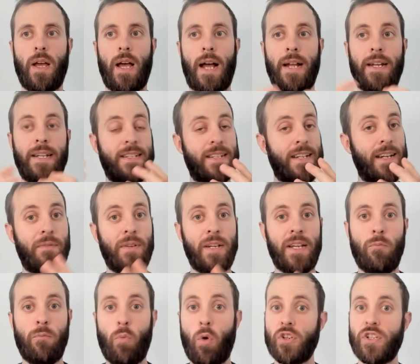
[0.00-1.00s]
and he's living
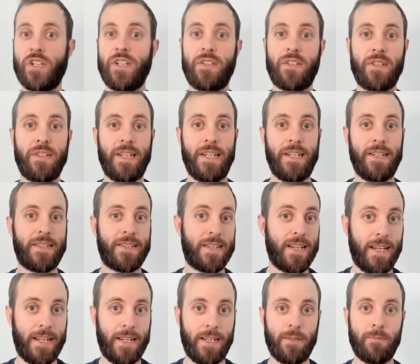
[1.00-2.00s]
in Washington
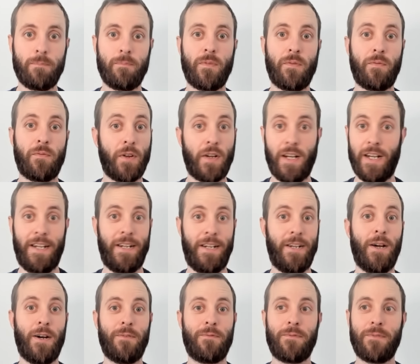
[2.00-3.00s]
DC, funnily
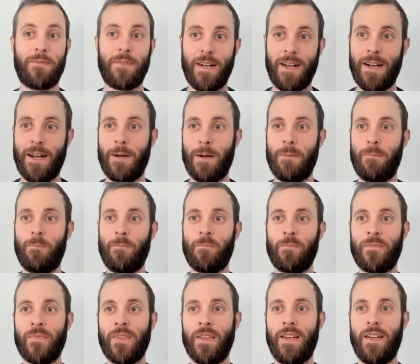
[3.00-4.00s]
enough,
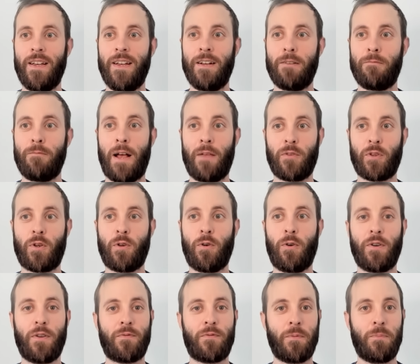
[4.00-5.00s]
round the
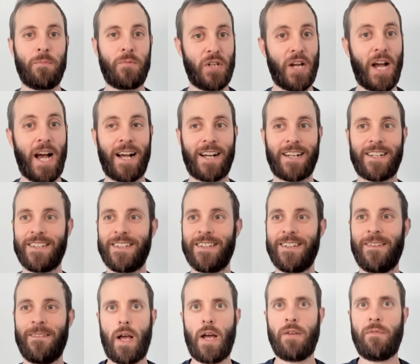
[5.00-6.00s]
corner from Jack.
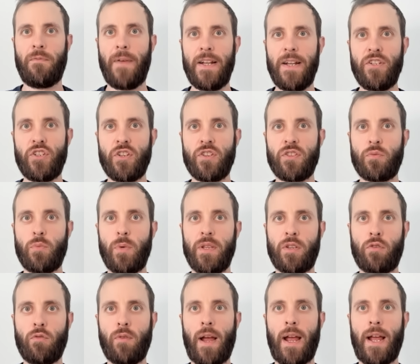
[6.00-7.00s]
Adventures with
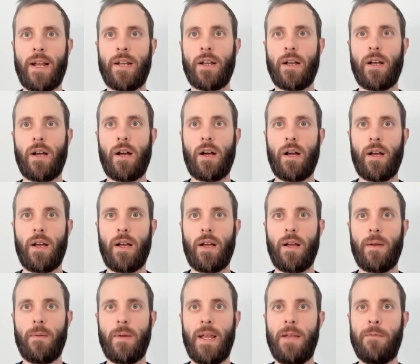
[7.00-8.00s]
Greg,
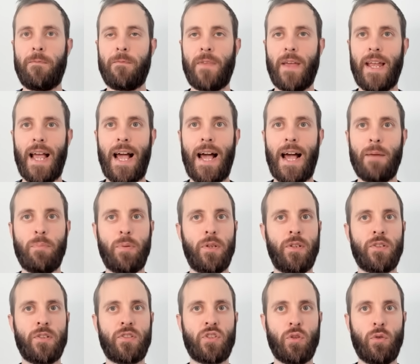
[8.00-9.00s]
if they happen
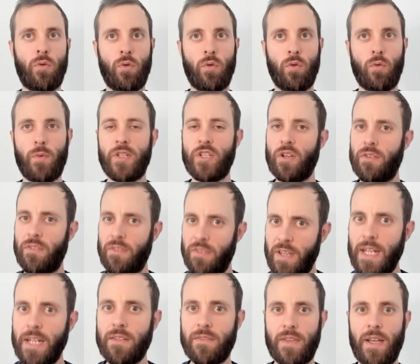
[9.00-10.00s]
at all, which I
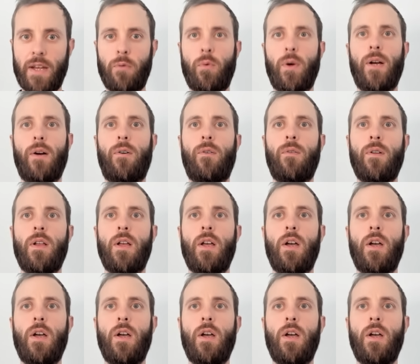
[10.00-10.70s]
think they will